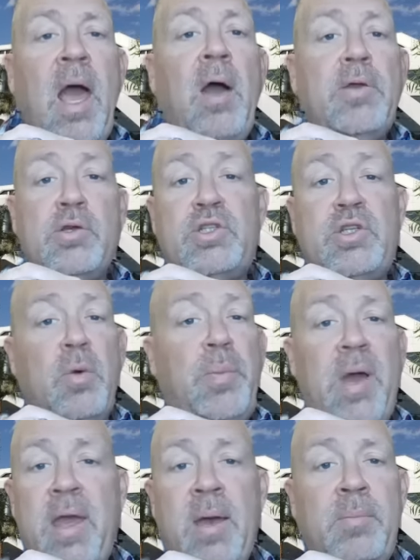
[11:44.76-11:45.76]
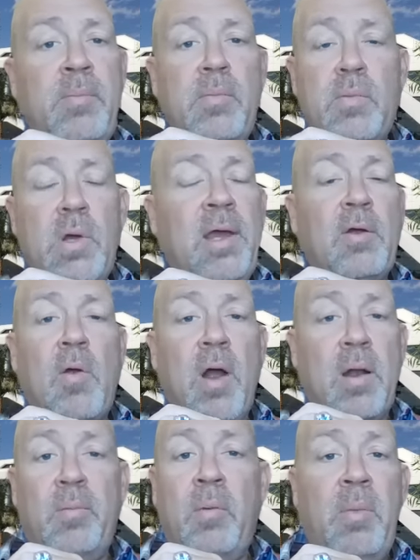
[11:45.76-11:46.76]
Now, you still pay him
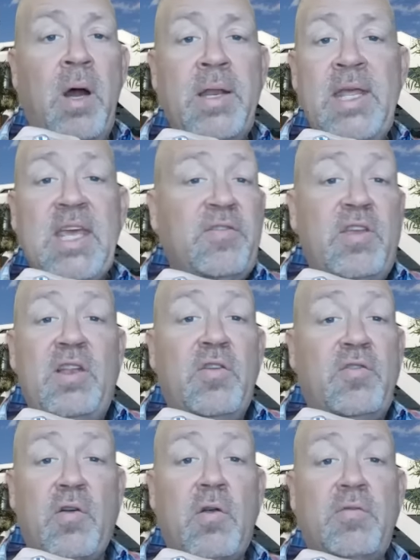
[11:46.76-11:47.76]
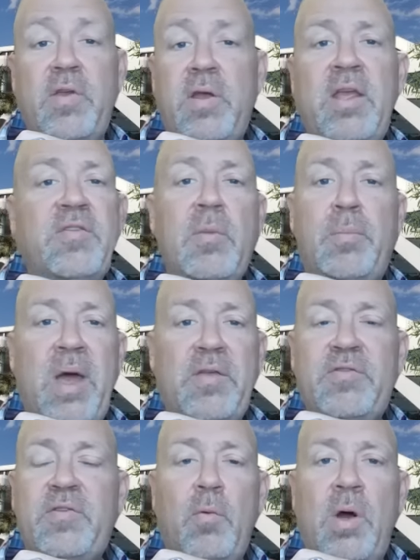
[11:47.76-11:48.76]
incredible money because he deserves it. He's the
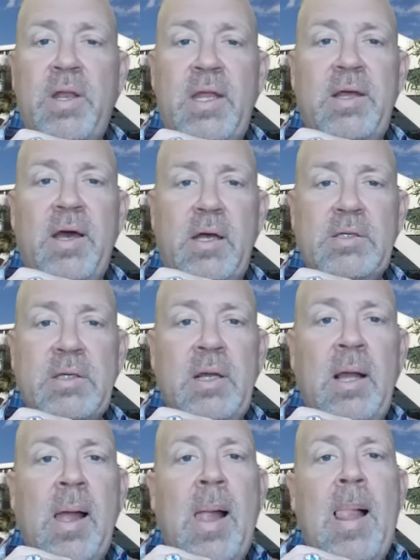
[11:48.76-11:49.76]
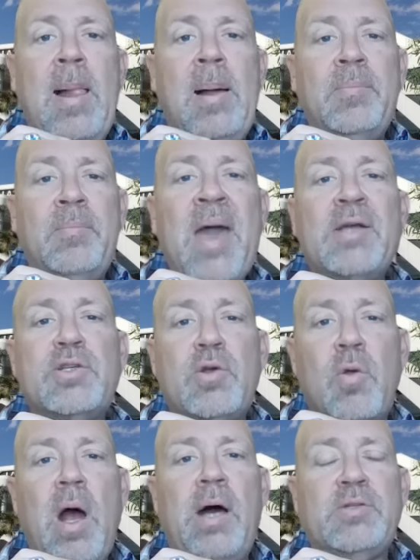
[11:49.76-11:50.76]
best at what he does.
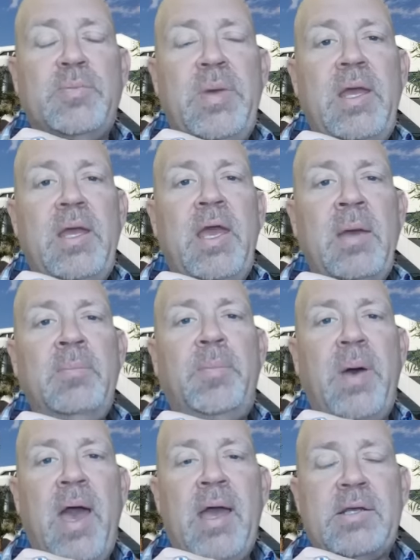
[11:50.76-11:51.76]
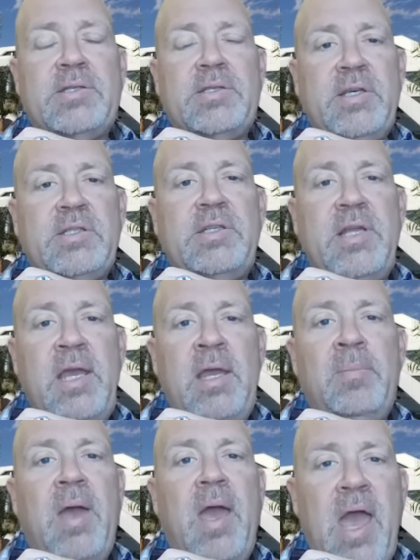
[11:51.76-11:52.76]
Maxx Crosby impacts this
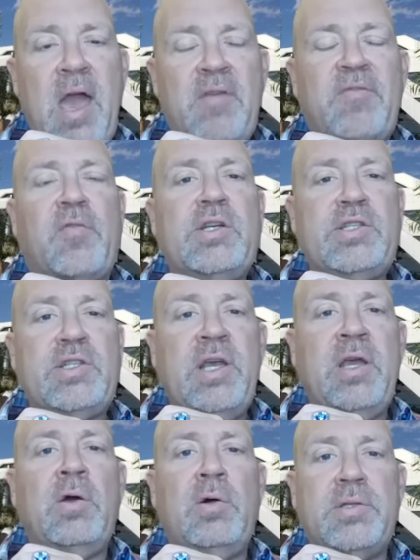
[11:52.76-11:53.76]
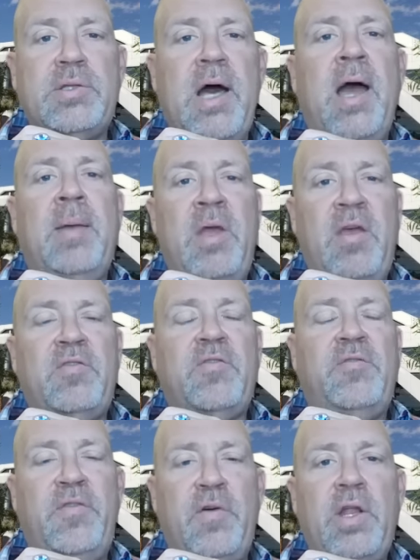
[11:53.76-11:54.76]
team every single time
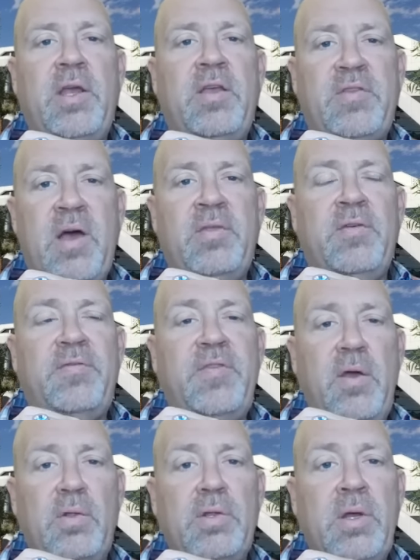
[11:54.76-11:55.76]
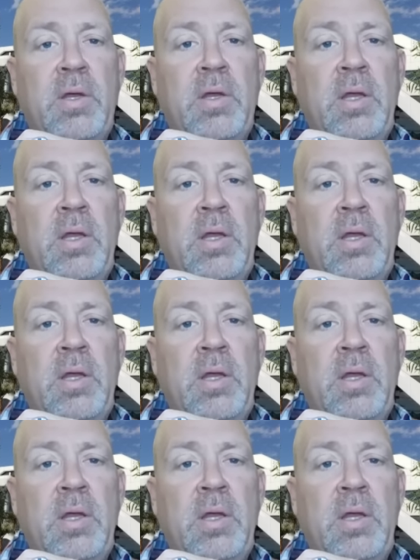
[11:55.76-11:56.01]
his foot is on the field.